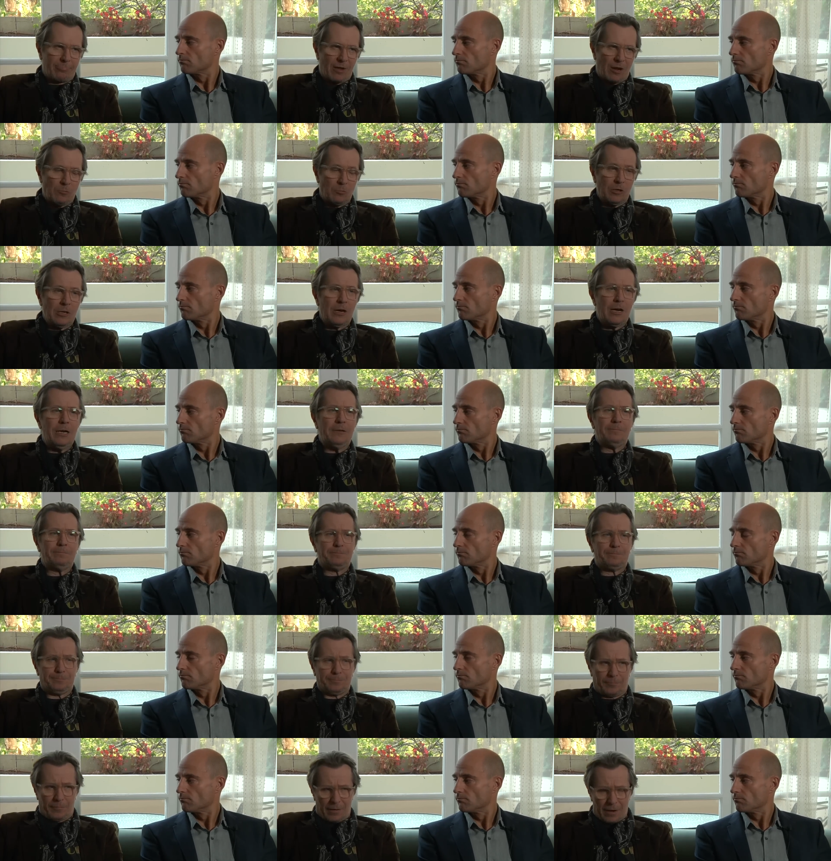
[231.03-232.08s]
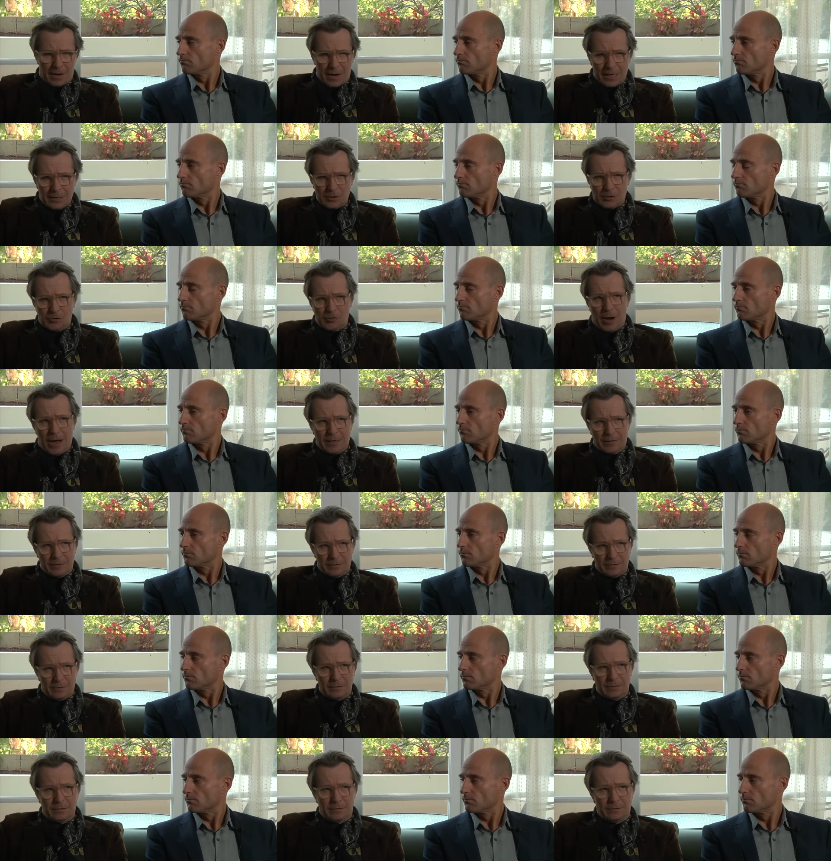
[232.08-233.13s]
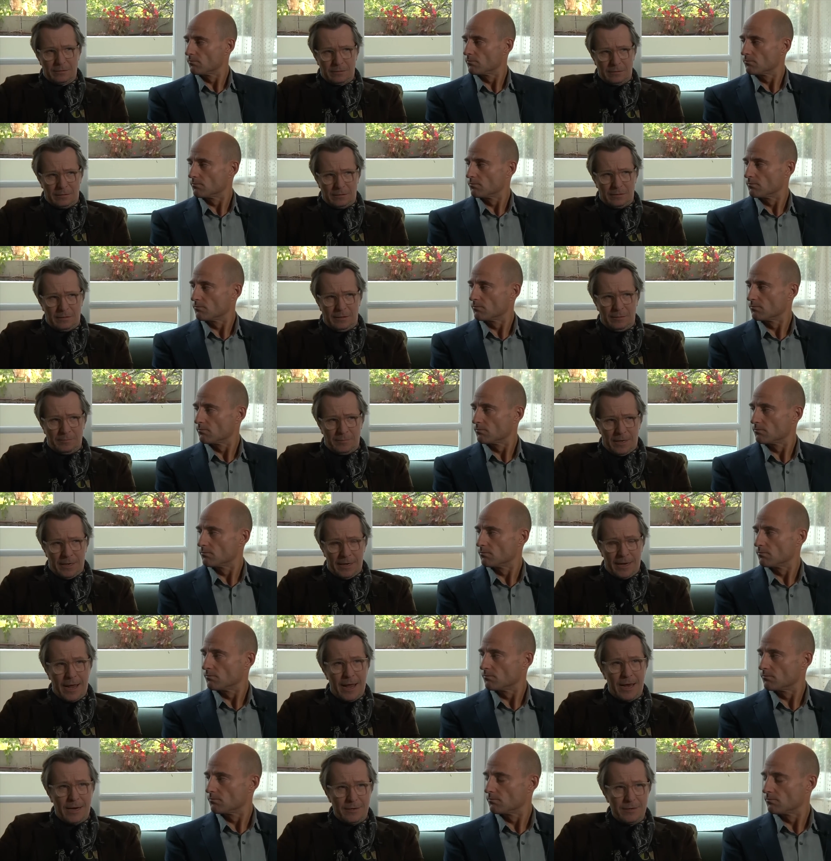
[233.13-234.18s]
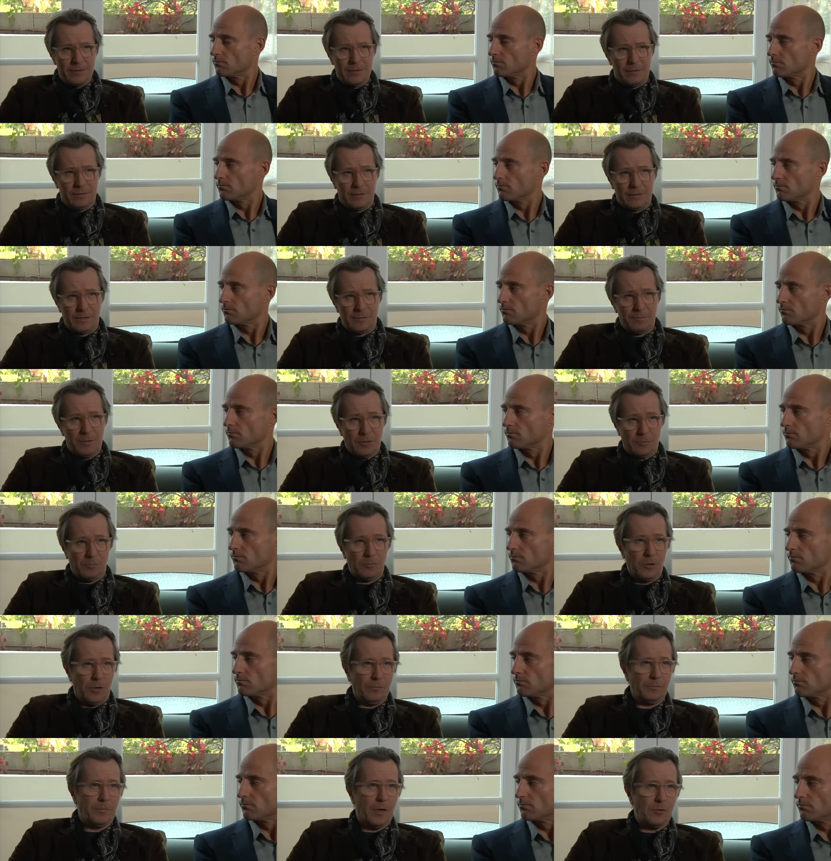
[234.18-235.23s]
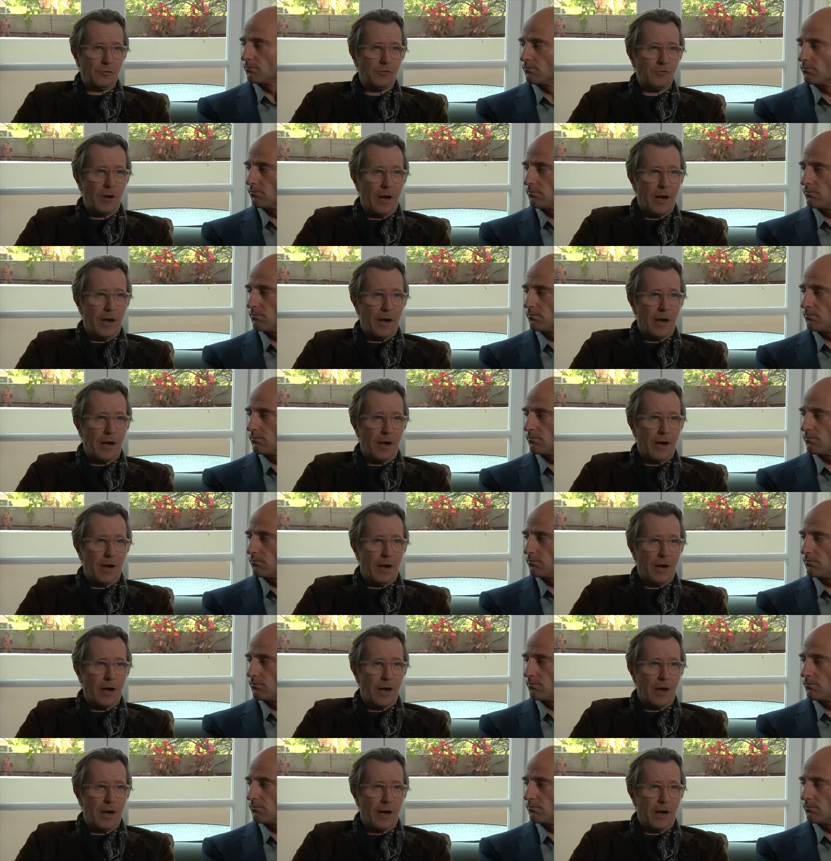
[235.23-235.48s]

Speaker 1: Well, I, I had a dragon in my head, as most, well, most